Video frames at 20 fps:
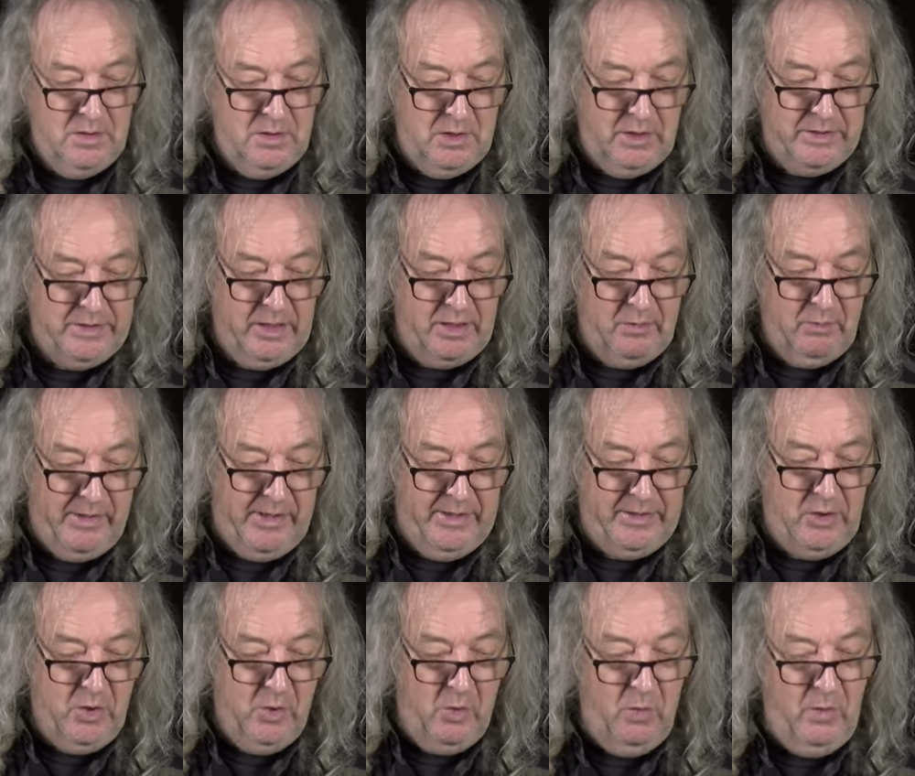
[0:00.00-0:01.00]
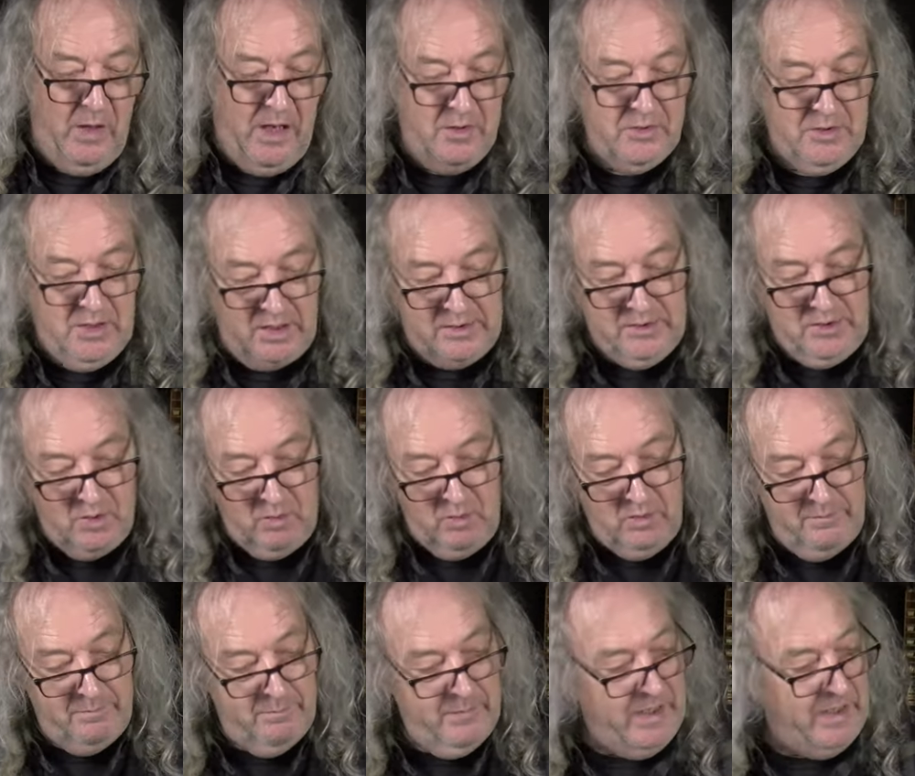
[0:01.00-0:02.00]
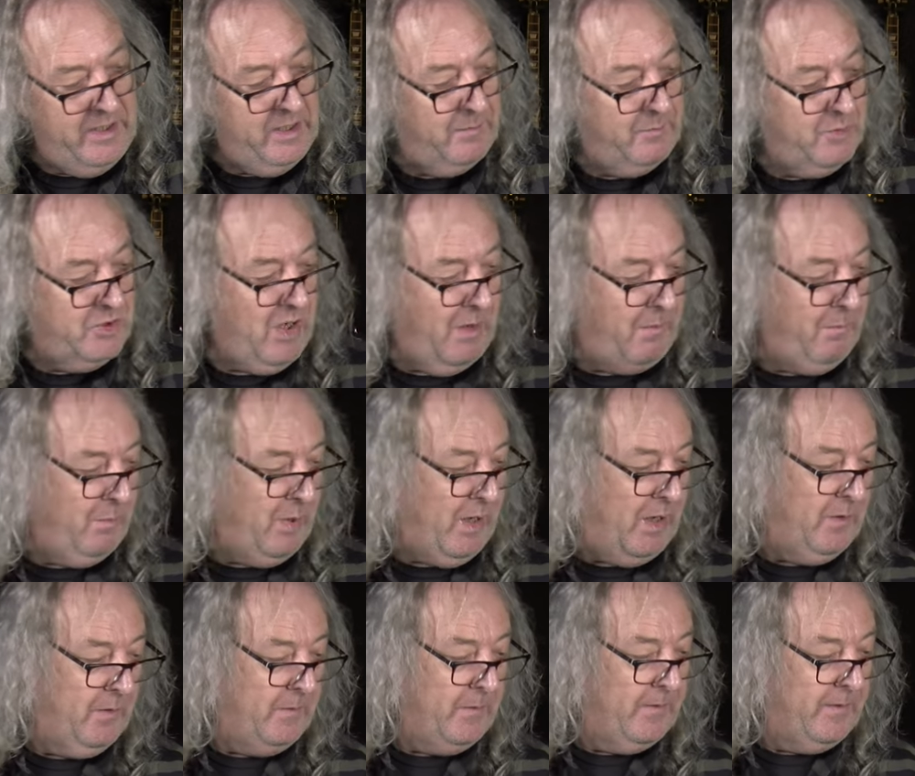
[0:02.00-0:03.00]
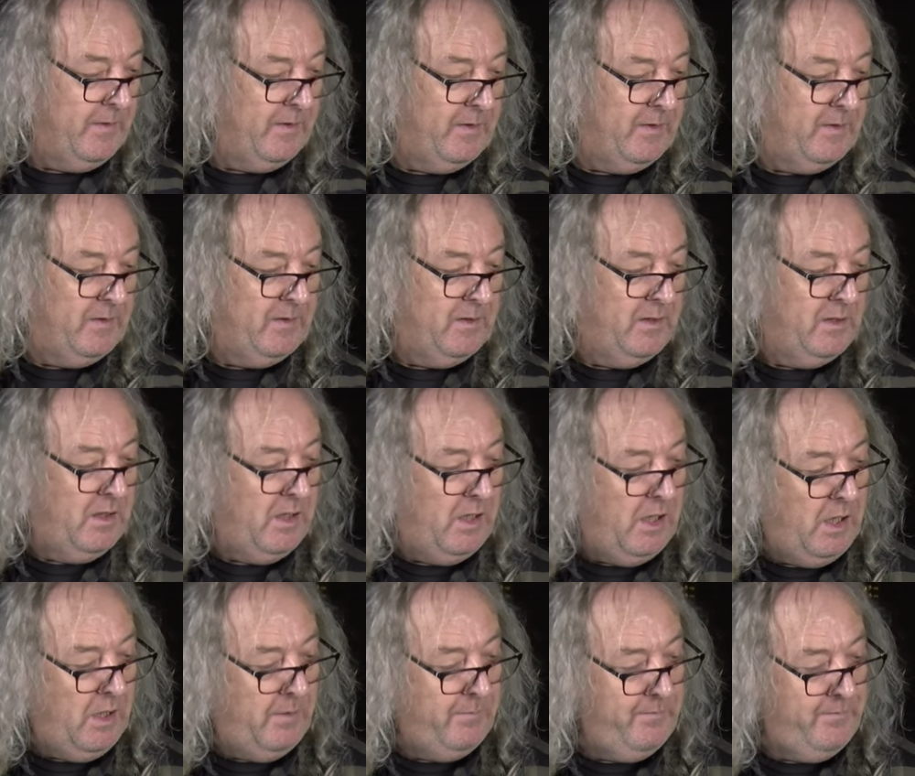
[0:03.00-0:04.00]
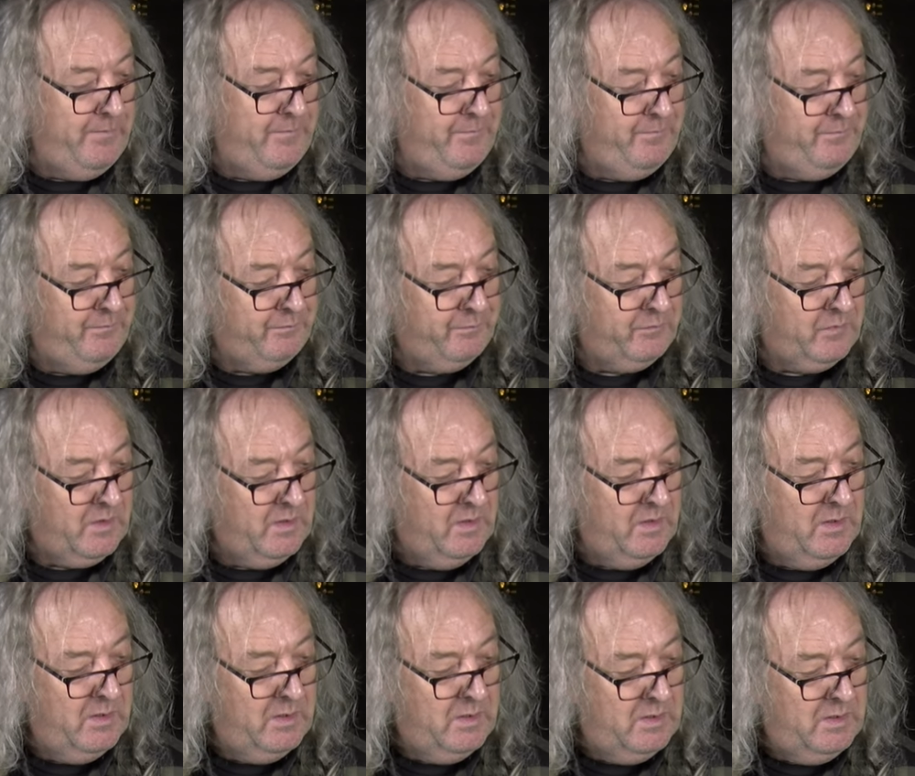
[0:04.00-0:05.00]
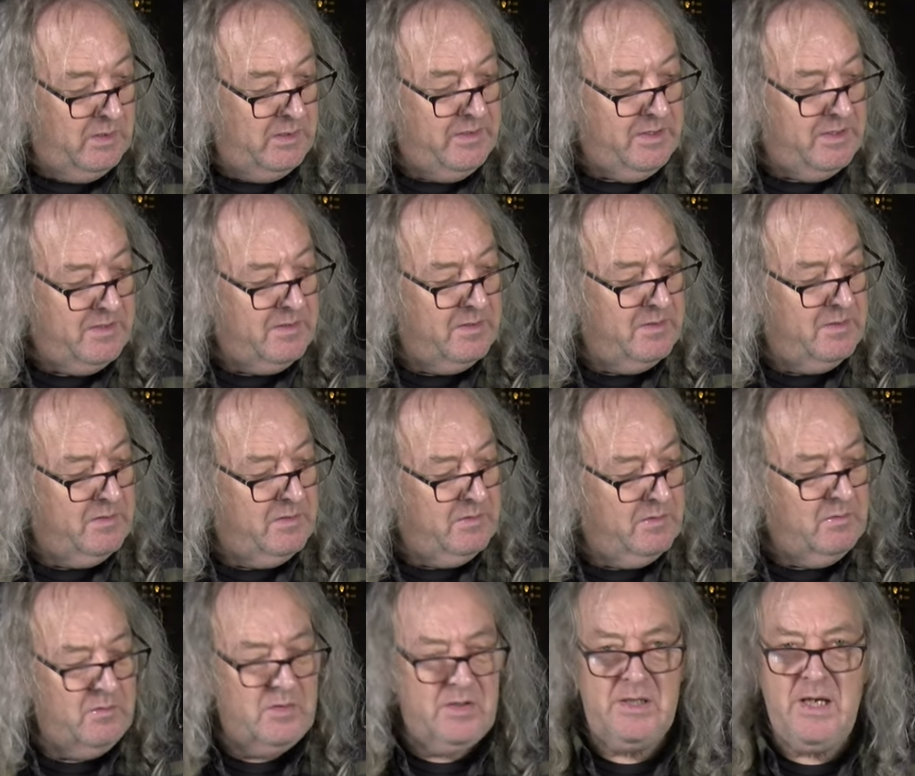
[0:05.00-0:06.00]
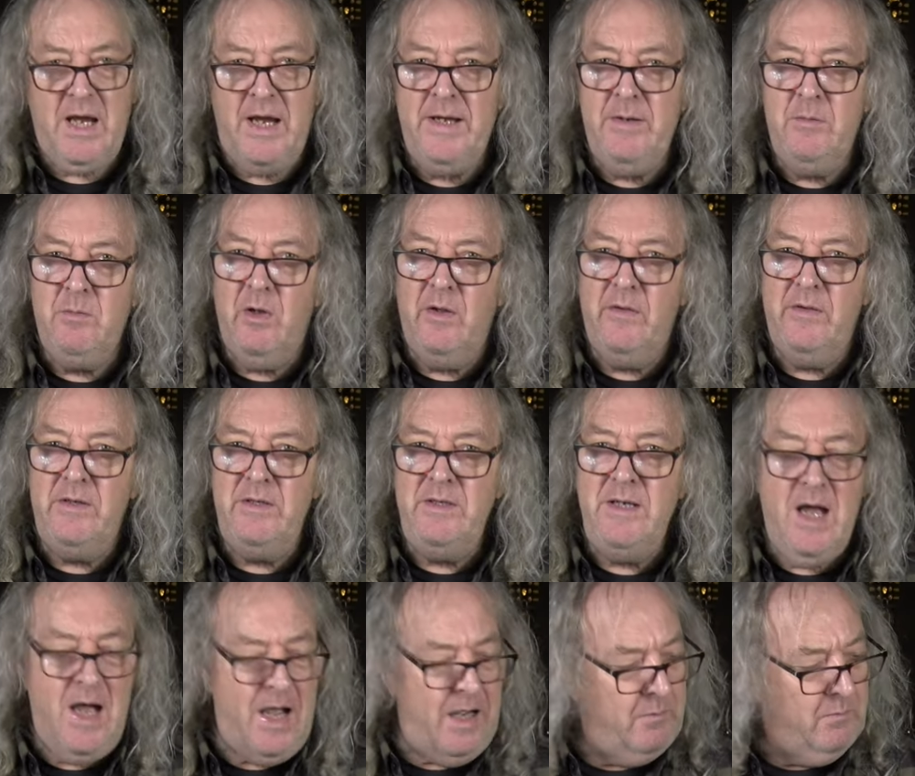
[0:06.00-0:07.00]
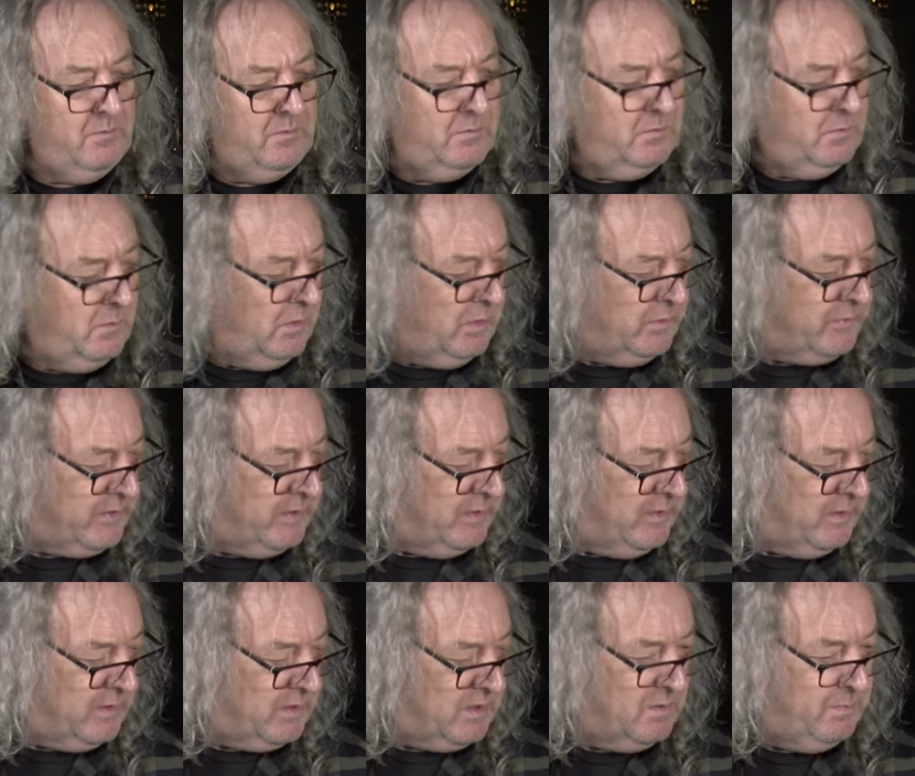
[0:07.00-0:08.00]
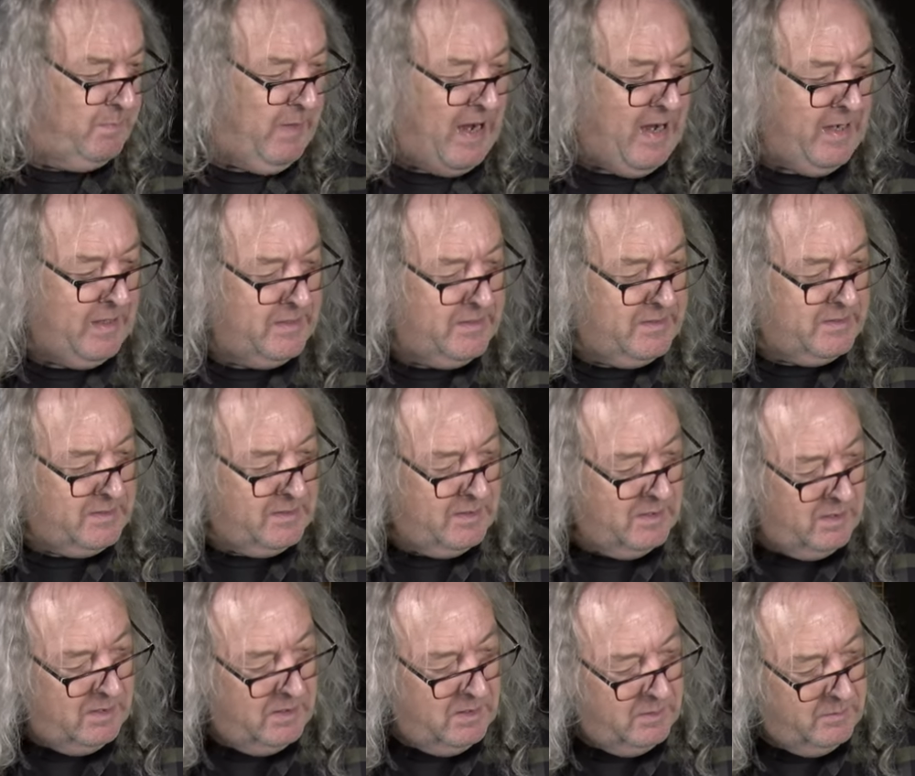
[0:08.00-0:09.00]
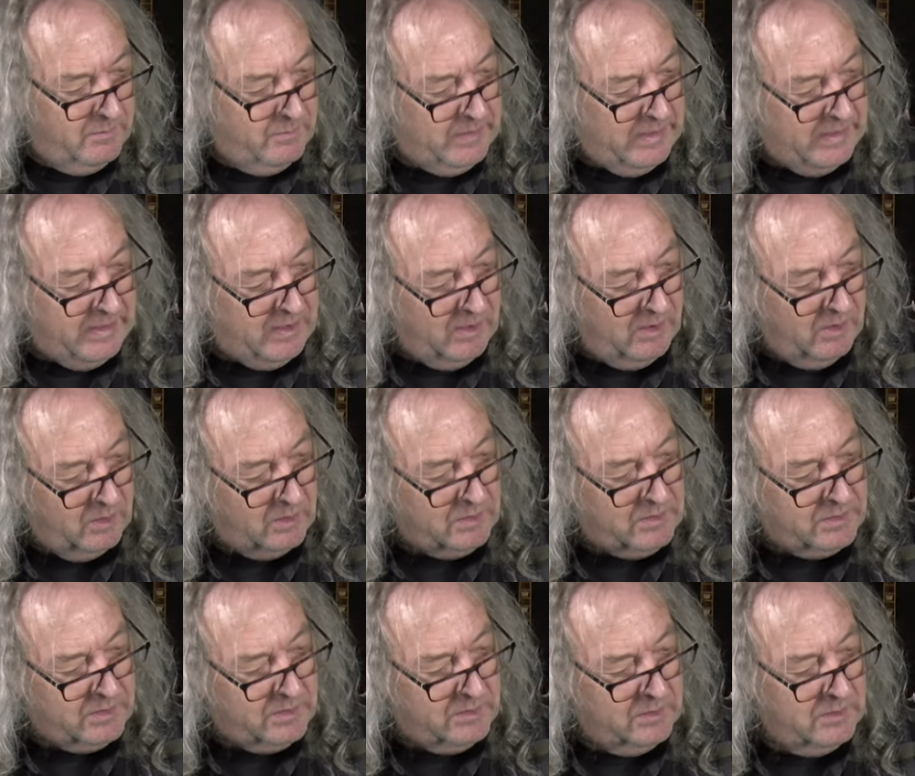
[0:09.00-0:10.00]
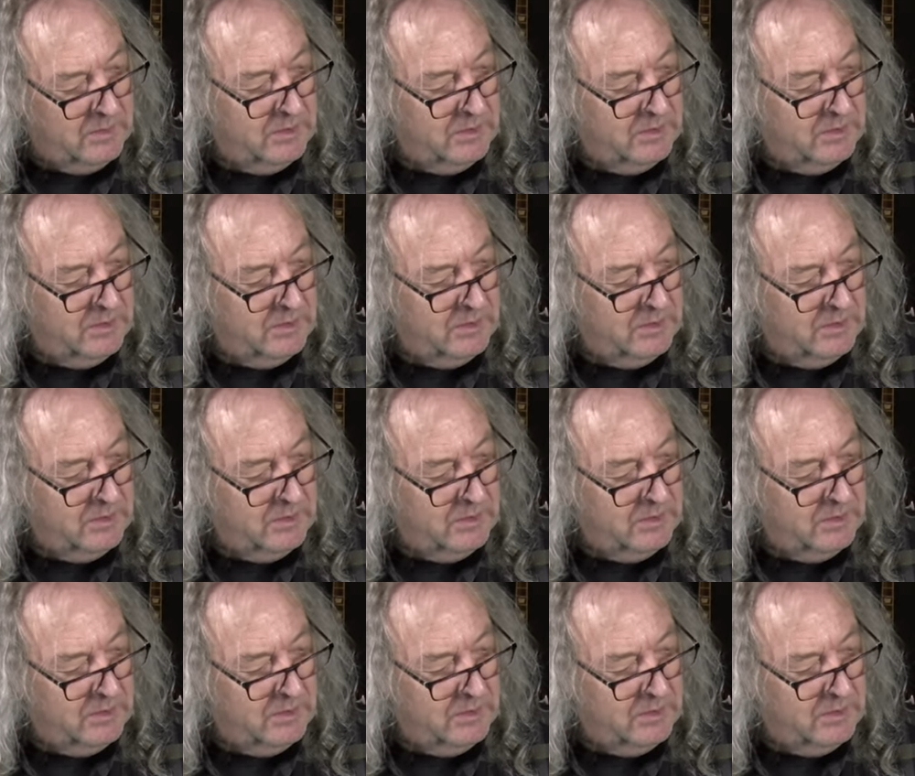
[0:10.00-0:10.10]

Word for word: I don't know what they call those. I'd call them medium jumbo. Um, doesn't say what the nut was in the specs, but it looks,